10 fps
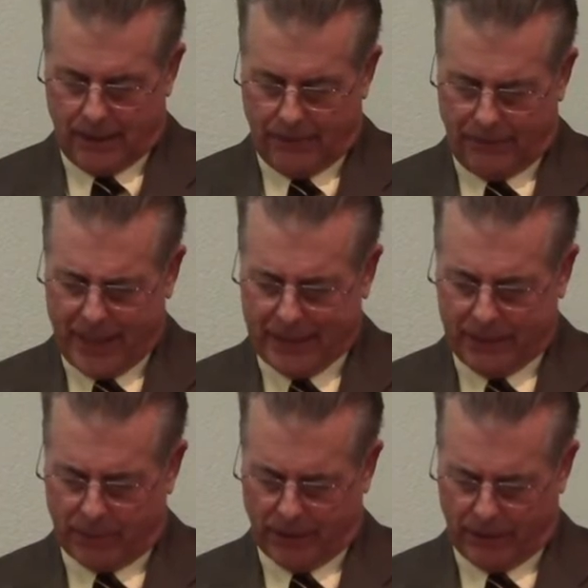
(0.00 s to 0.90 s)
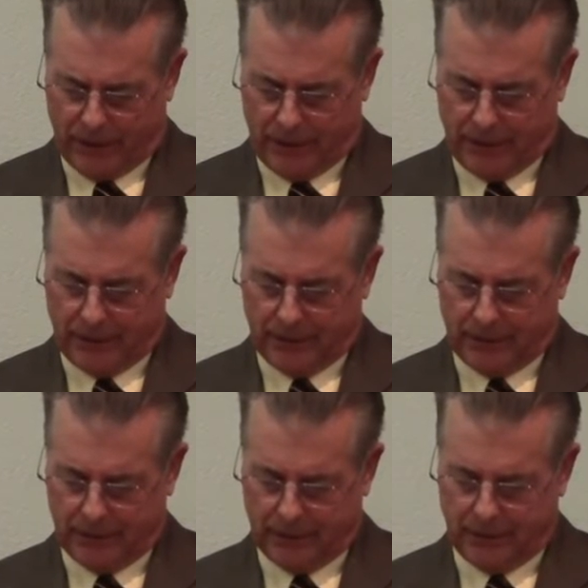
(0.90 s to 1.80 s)
Finally, brethren,
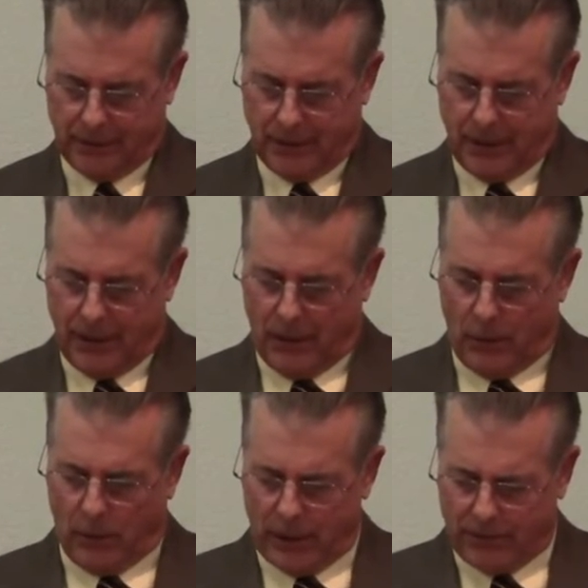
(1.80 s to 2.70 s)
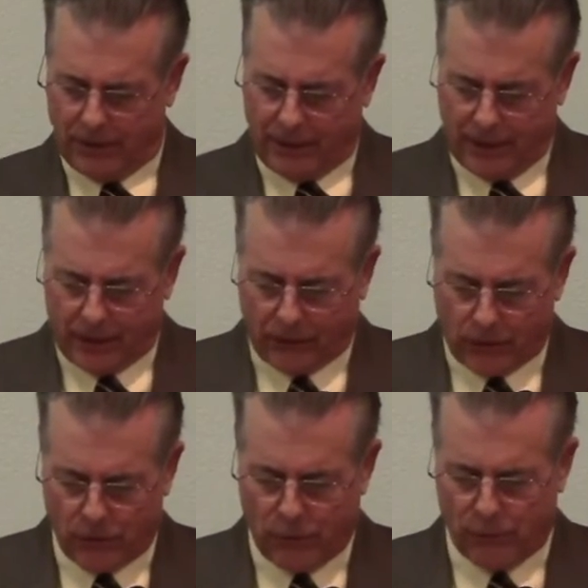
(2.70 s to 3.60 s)
whatever things are
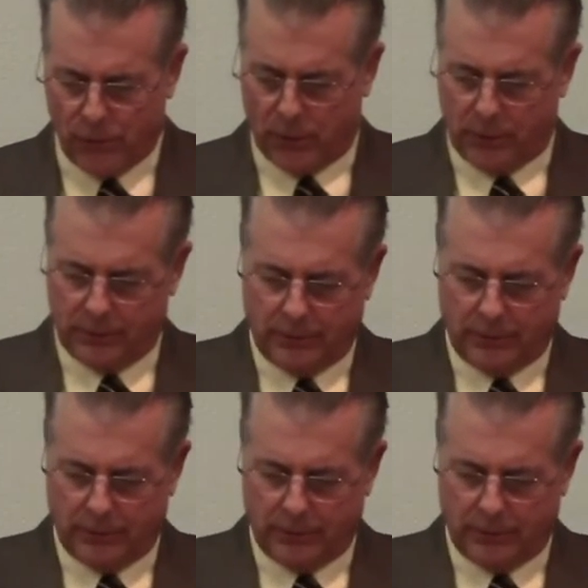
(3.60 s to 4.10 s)
true,